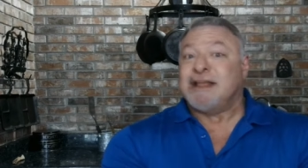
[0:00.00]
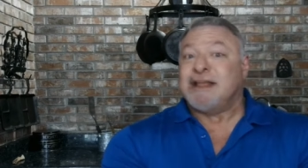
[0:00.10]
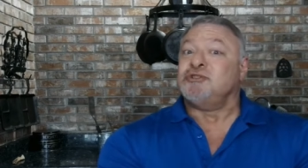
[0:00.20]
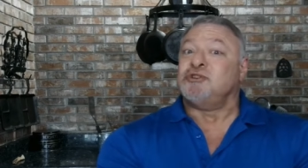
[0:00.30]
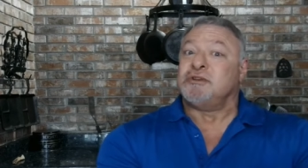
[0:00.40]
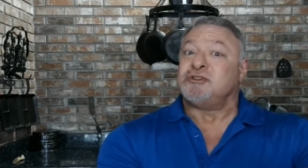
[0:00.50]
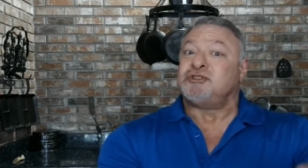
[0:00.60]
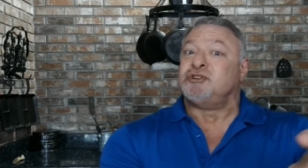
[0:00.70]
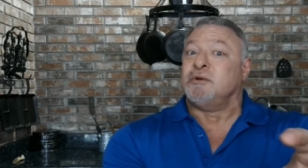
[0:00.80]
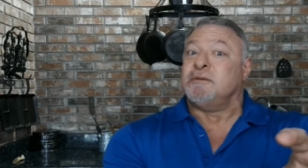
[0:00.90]
I didn't do
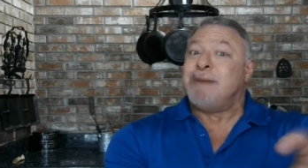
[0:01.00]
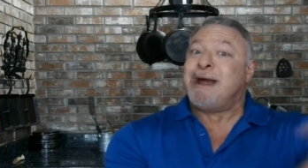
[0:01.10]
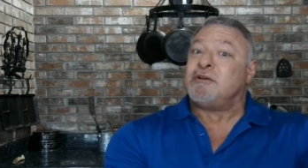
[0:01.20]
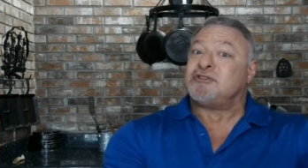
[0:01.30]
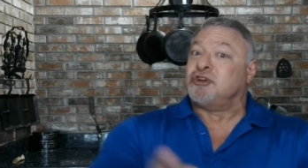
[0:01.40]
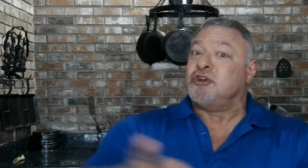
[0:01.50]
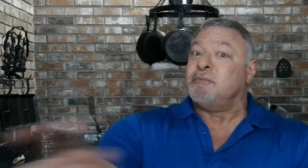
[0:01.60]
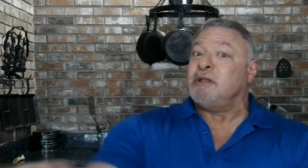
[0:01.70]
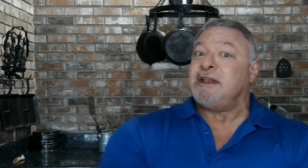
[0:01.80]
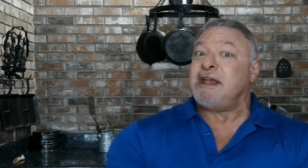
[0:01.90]
this to embarrass or
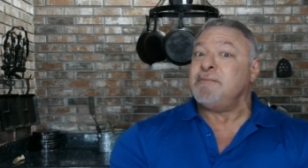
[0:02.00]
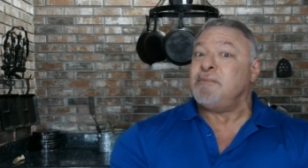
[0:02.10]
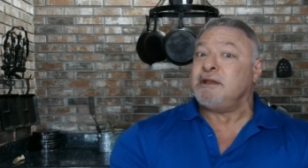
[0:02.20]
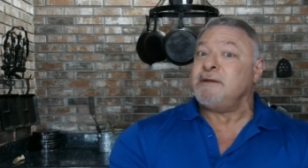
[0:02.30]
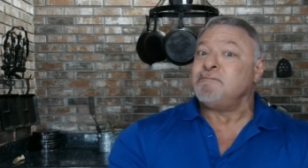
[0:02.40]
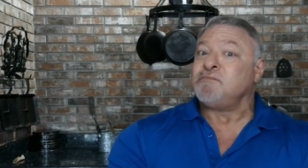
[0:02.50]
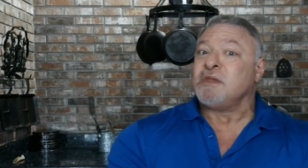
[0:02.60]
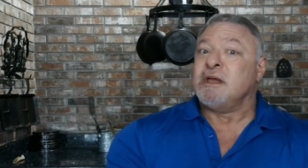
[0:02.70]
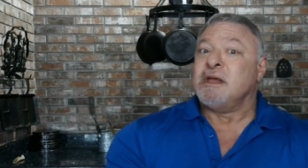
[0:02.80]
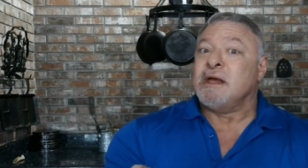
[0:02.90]
humiliate anybody,
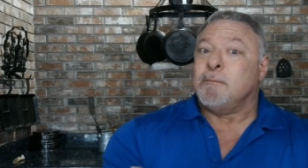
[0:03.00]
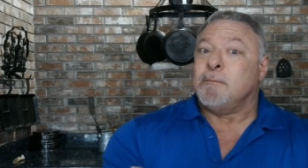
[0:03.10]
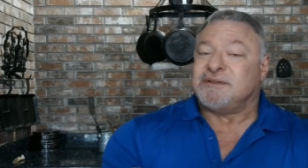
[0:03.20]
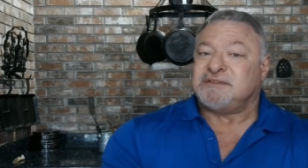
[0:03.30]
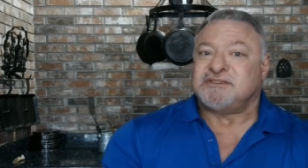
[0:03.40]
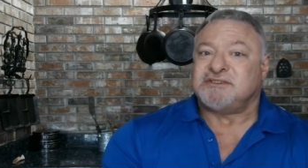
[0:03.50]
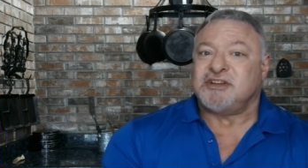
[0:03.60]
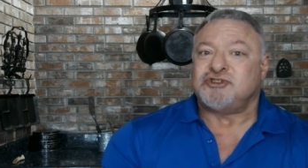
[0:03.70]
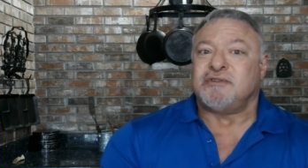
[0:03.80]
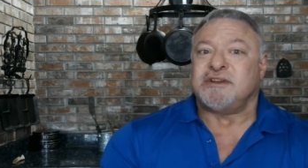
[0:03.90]
but these
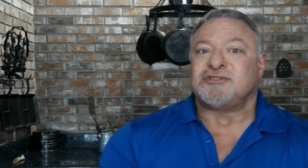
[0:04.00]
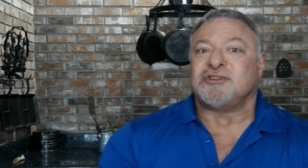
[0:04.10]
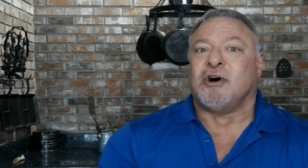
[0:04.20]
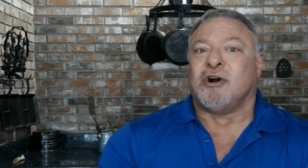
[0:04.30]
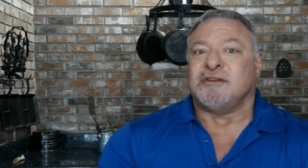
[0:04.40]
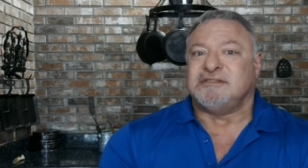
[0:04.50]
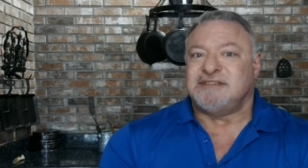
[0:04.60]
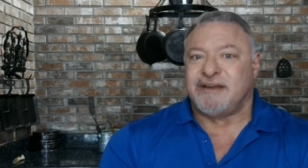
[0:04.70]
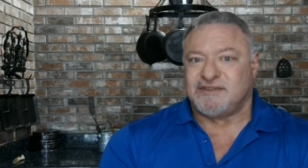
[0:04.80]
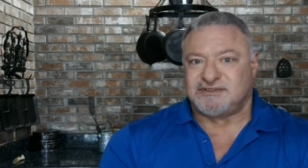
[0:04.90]
injuries are
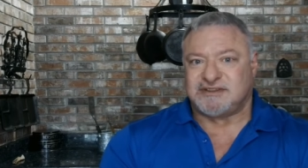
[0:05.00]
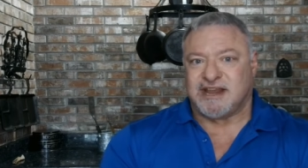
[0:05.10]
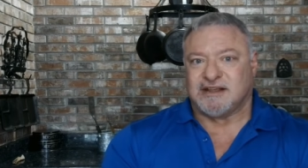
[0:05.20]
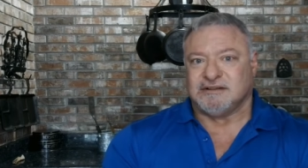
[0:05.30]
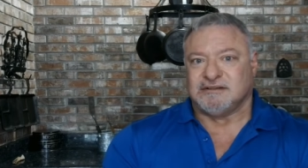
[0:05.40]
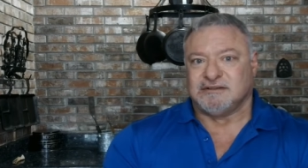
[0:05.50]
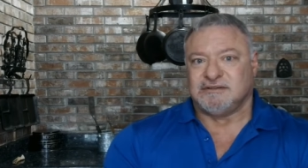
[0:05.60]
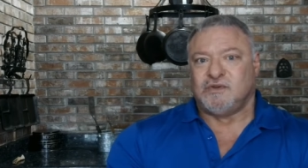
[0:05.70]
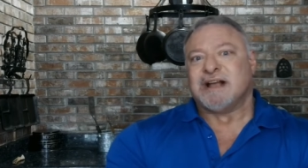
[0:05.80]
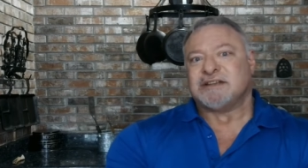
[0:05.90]
devastating.
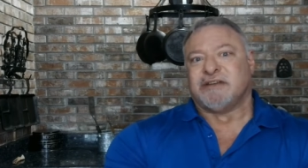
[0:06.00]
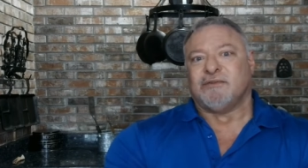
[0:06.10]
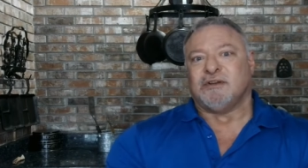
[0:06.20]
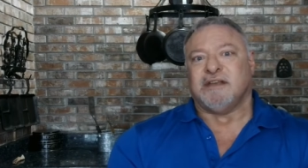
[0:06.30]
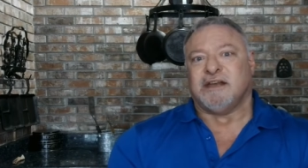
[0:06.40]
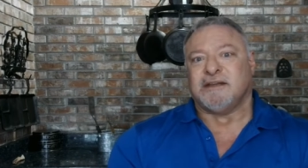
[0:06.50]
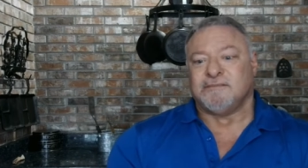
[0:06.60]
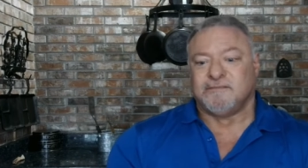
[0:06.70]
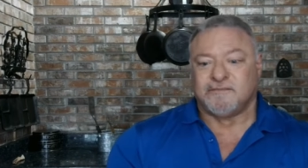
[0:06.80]
You guys have a good day.